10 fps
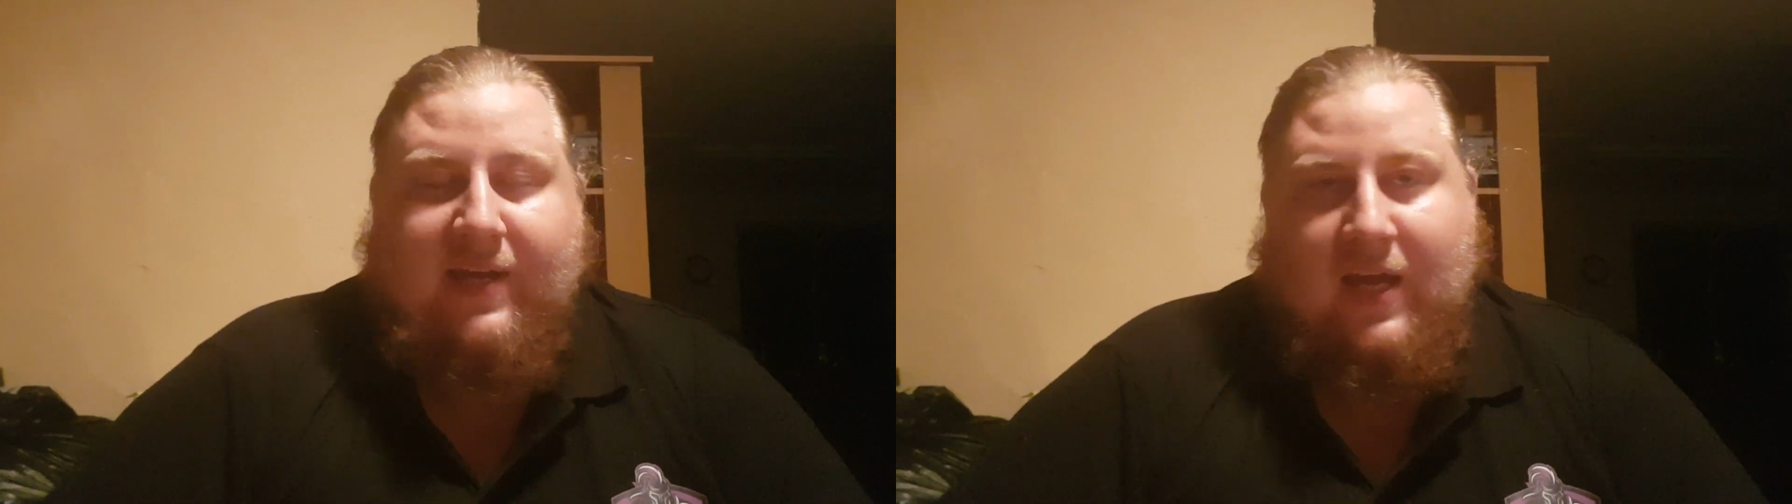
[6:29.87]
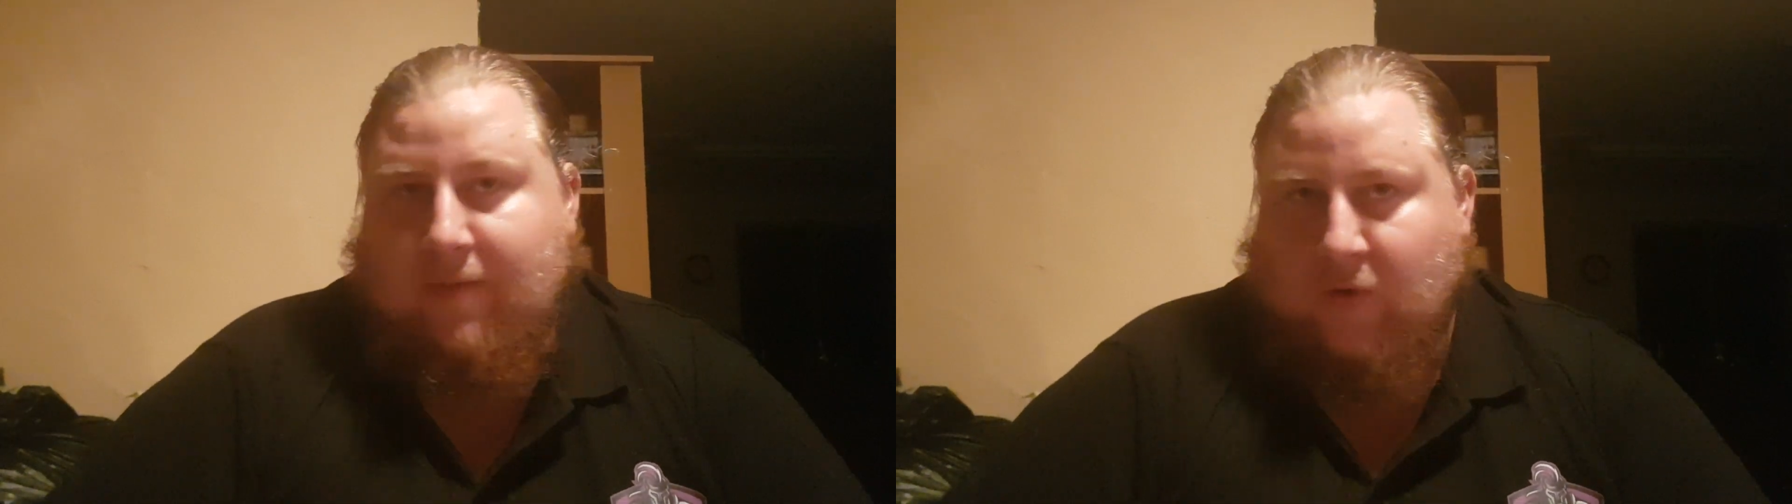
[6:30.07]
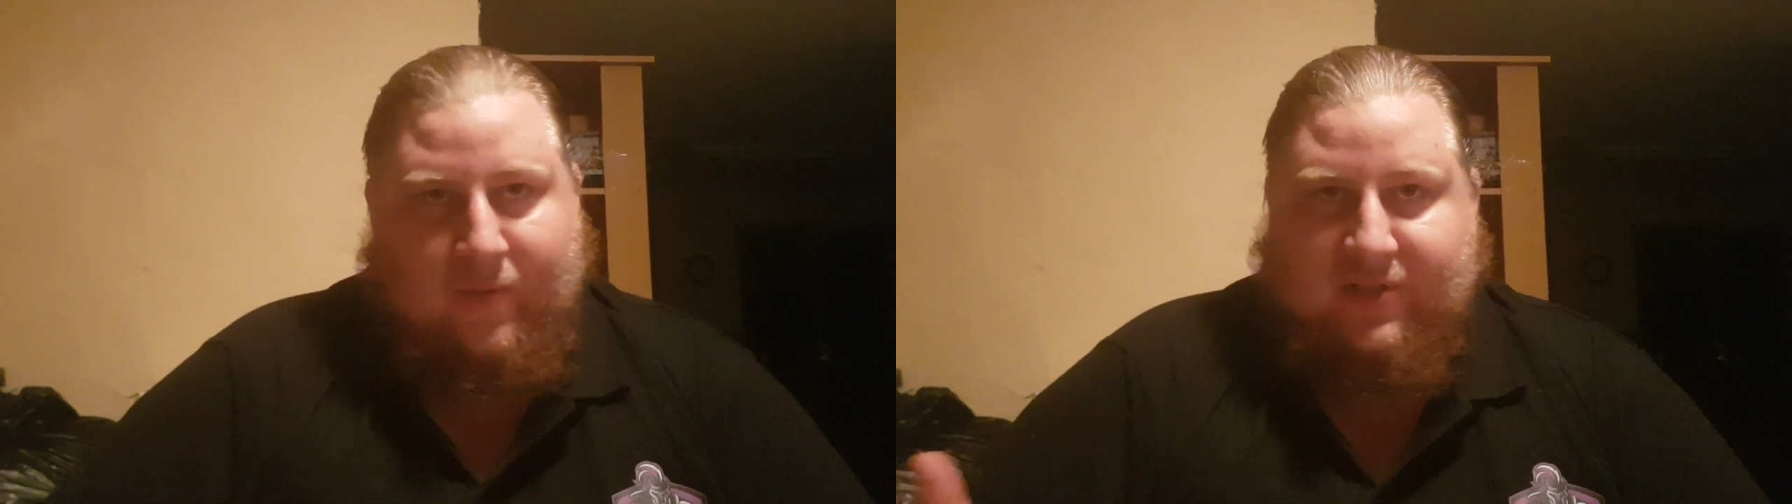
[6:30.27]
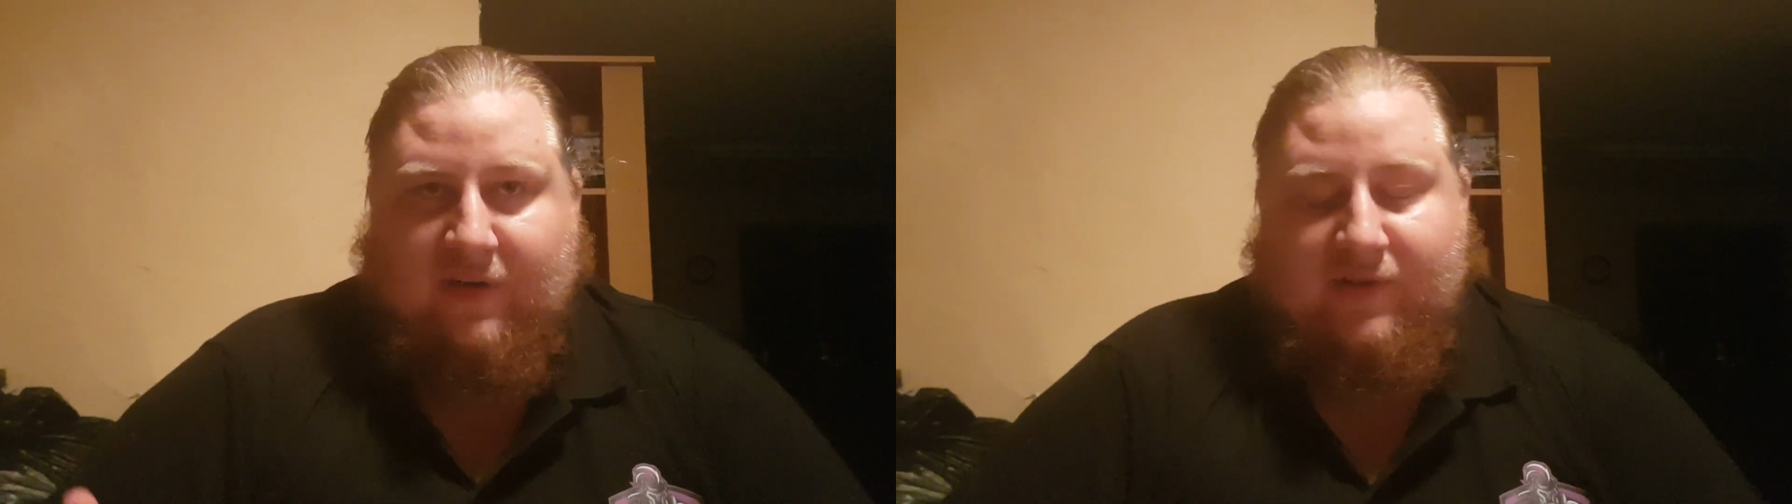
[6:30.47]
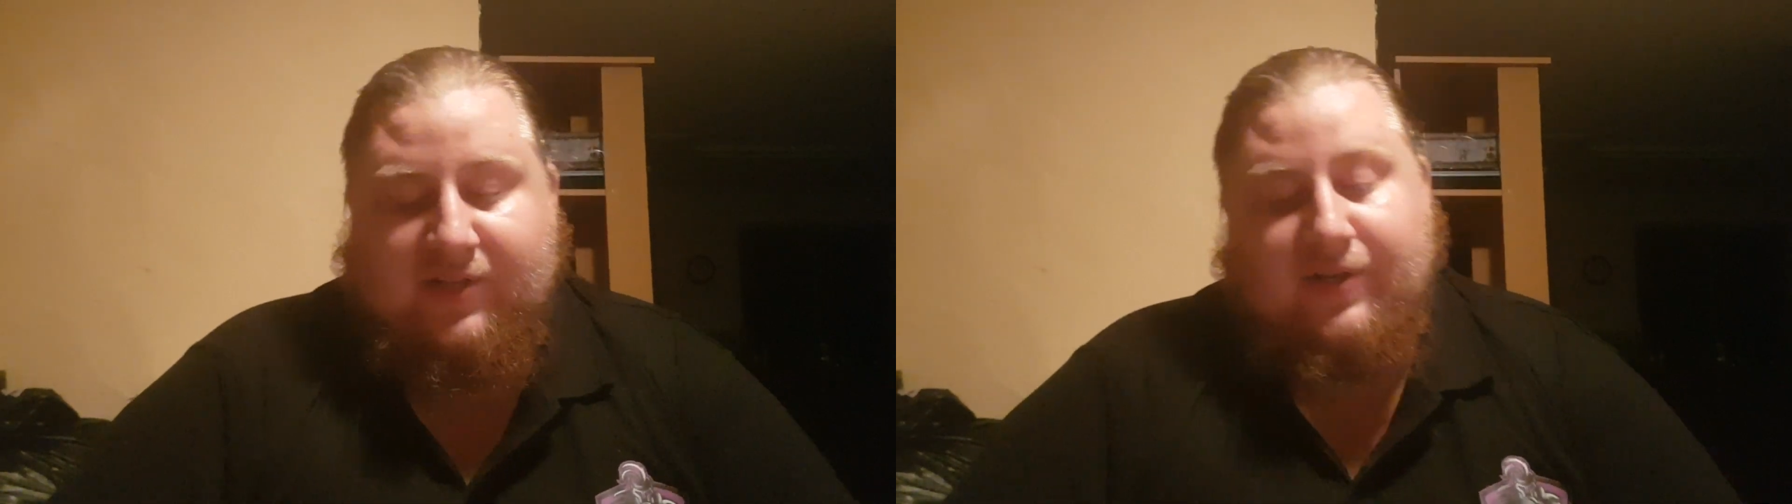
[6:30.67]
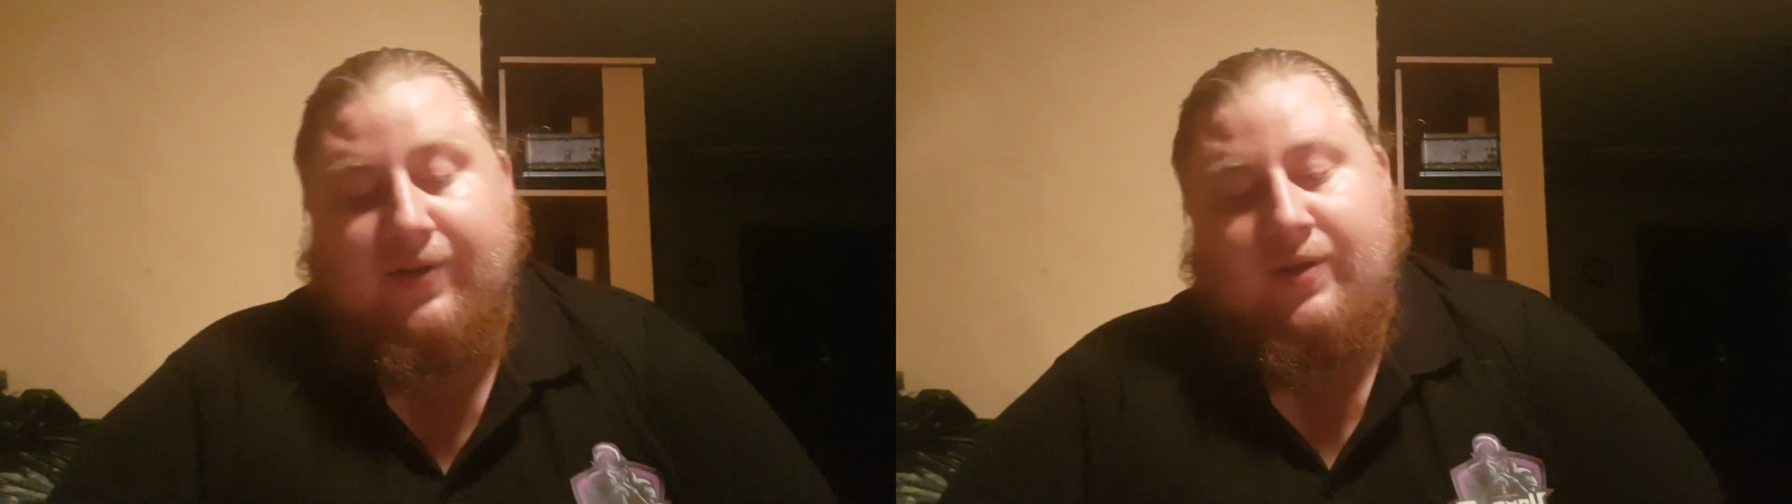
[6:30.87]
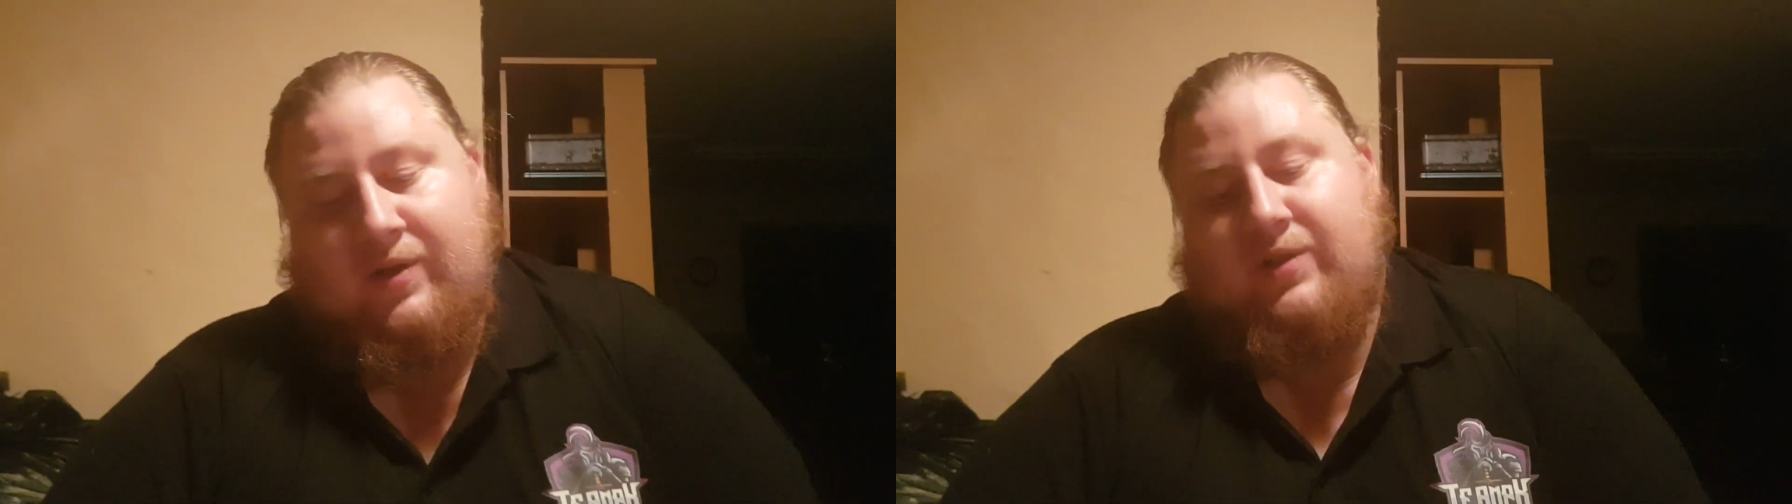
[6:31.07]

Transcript: game almost every turn.